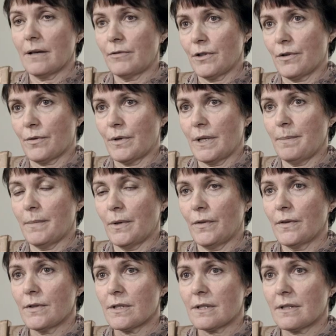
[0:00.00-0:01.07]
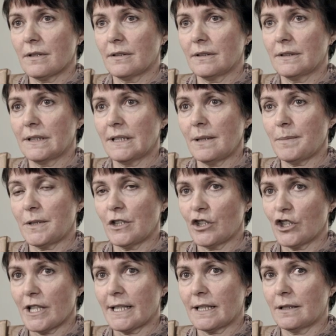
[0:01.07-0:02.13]
every 3 months, keeping a
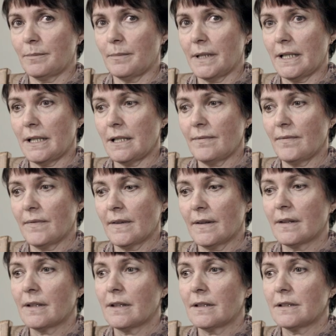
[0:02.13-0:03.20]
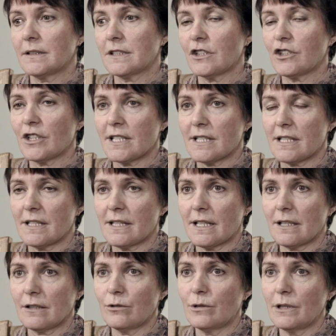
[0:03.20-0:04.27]
check on me, suggested that
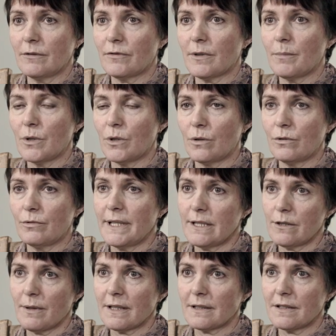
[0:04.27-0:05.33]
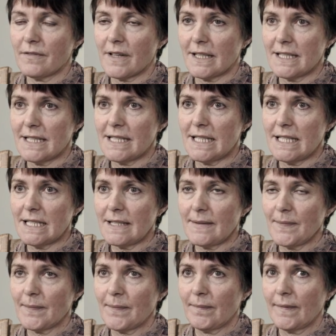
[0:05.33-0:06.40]
I go in for more radioactive
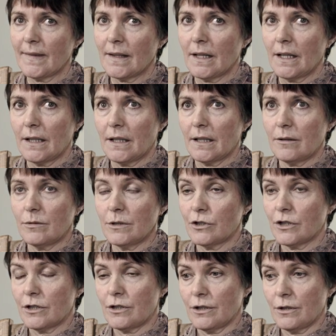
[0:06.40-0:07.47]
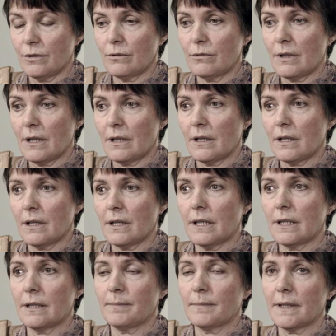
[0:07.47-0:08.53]
iodine, which I do,
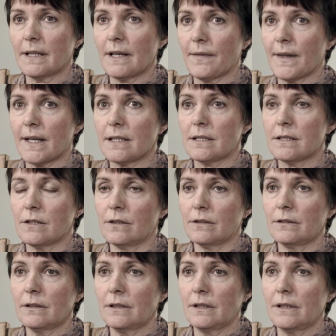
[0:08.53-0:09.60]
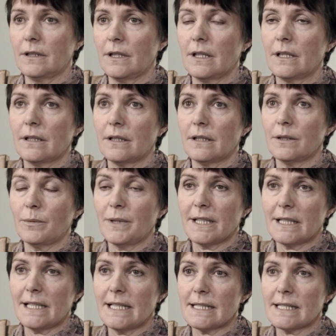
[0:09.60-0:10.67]
get that done, and a
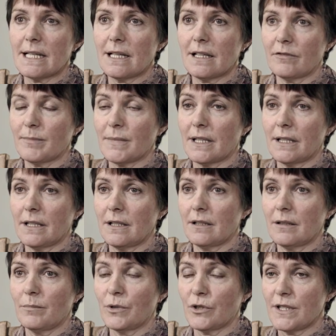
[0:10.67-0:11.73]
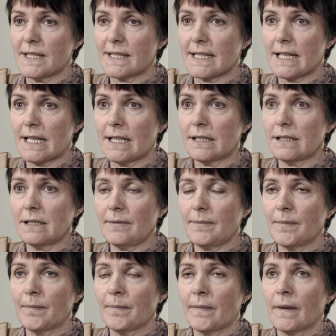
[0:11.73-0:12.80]
week later I have my body scan,
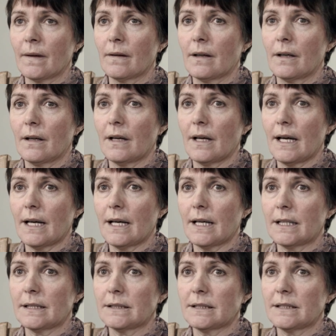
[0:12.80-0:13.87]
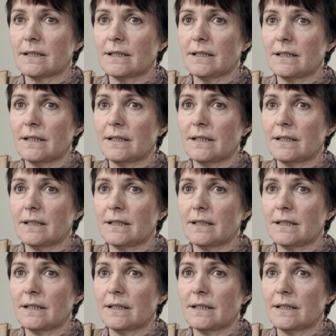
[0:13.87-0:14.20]
and